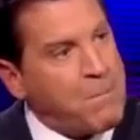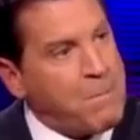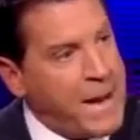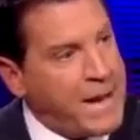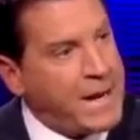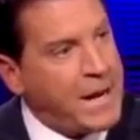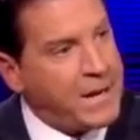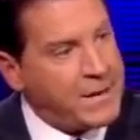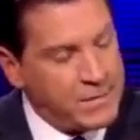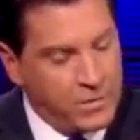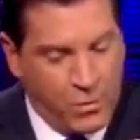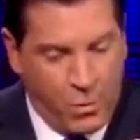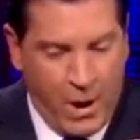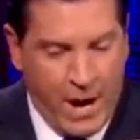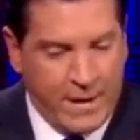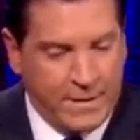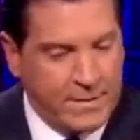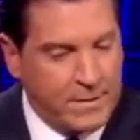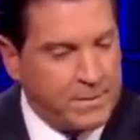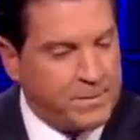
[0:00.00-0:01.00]
bet on,
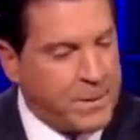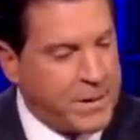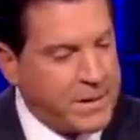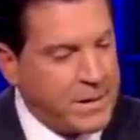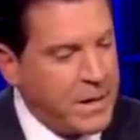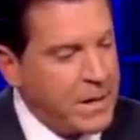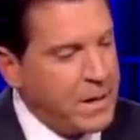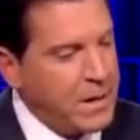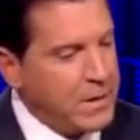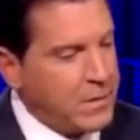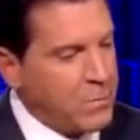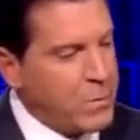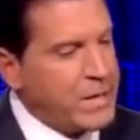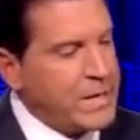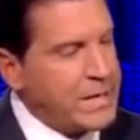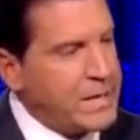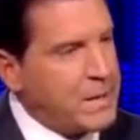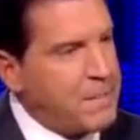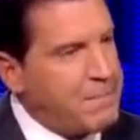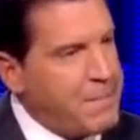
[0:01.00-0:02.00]
granted, but
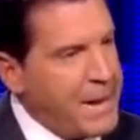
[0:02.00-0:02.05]
really